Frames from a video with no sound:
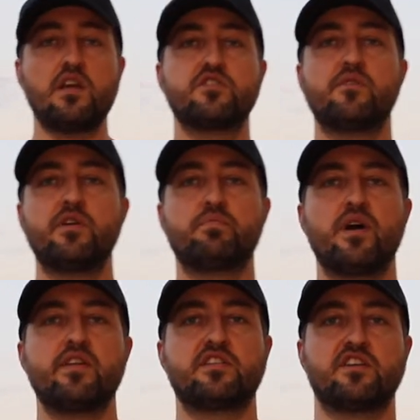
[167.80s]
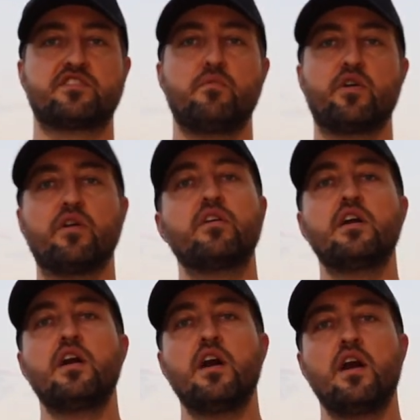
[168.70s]
so I'm going to play that testimonial
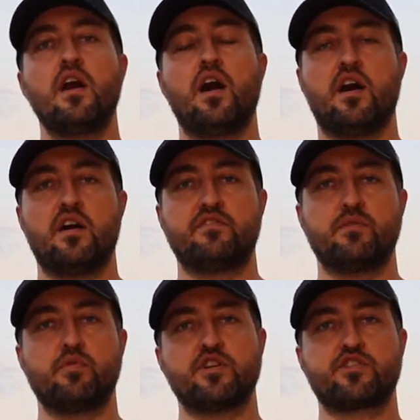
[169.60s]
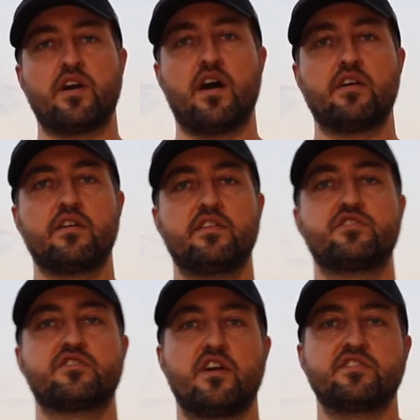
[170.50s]
of the British guy that
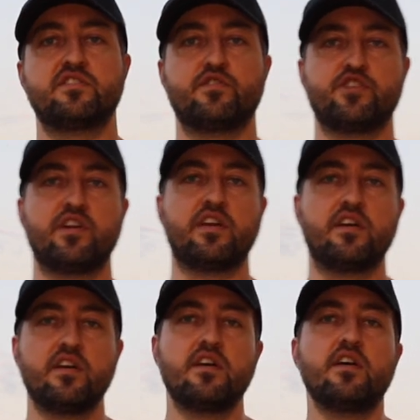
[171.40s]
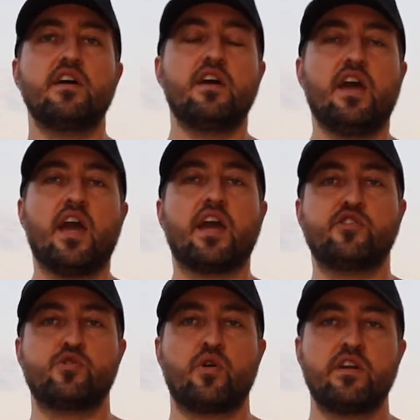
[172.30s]
just lost his virginity
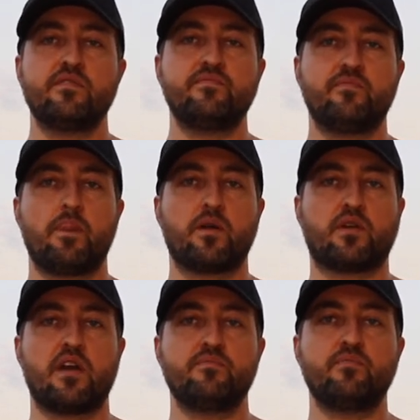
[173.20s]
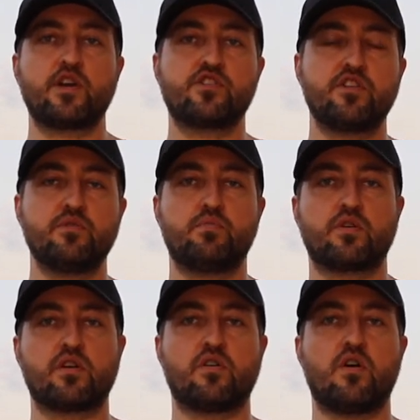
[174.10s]
enjoy. Okay, make sure you
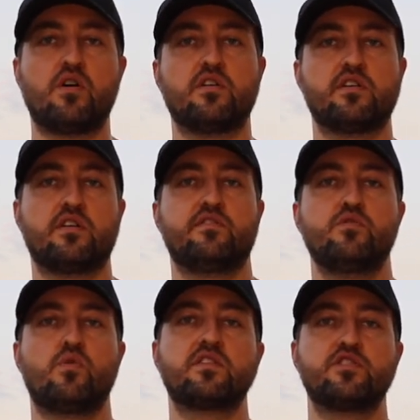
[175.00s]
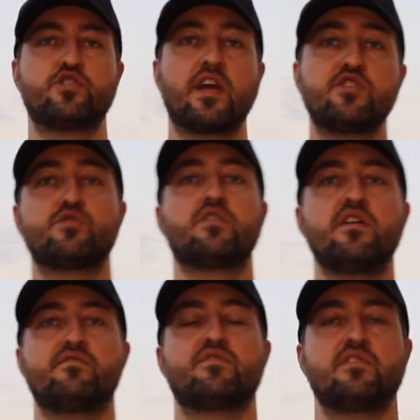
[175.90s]
book a call if you want to change your
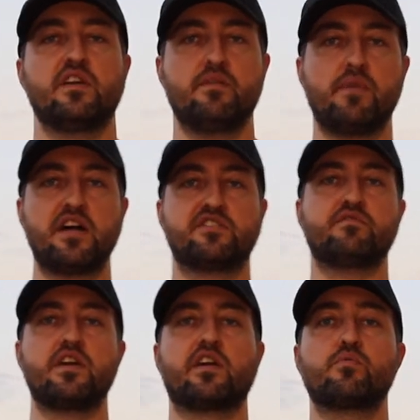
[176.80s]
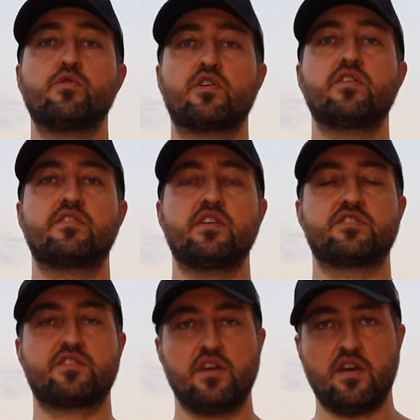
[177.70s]
life in a massive way and get really good at
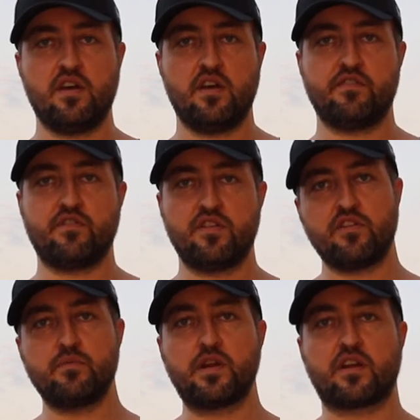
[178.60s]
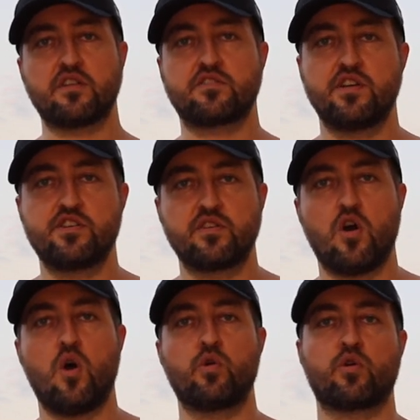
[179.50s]
this. Free 30 minute consultation
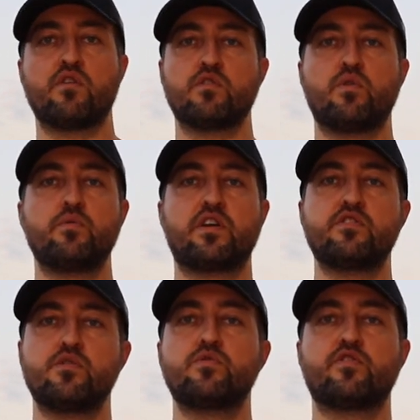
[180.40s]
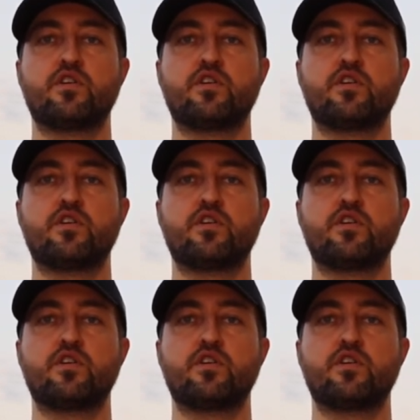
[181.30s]
call. We'll go over what we can do for